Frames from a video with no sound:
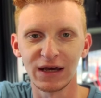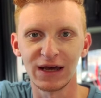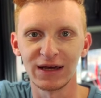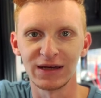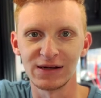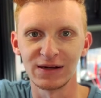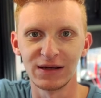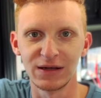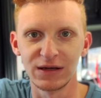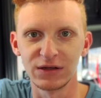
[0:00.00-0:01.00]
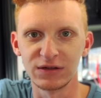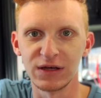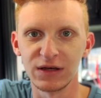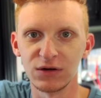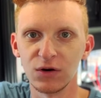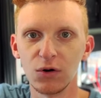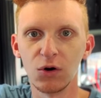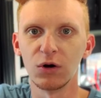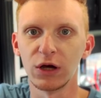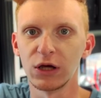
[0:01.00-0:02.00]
and say, you know,